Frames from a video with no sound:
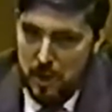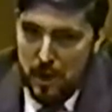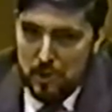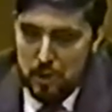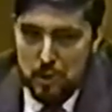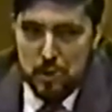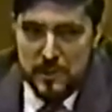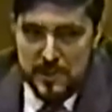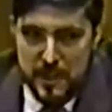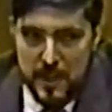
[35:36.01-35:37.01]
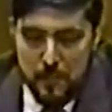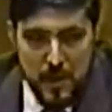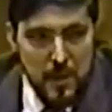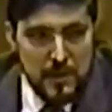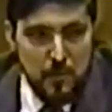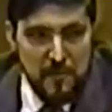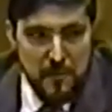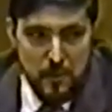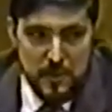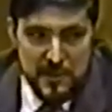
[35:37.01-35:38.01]
not church and state, because we
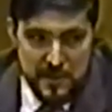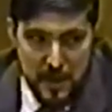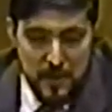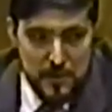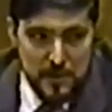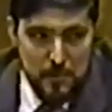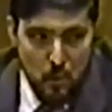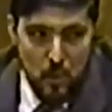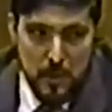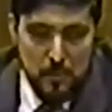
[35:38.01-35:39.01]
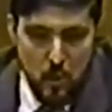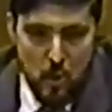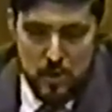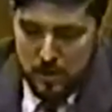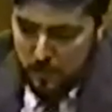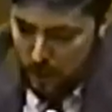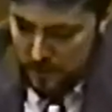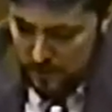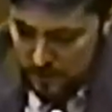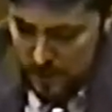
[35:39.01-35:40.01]
feel the state is the more important
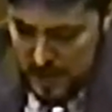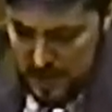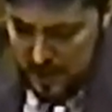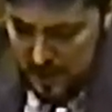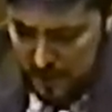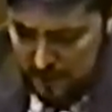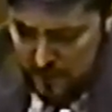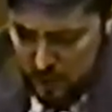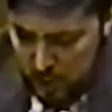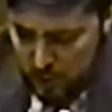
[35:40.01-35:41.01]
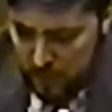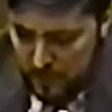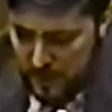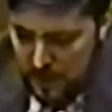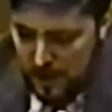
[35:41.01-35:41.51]
partner uh, of the two.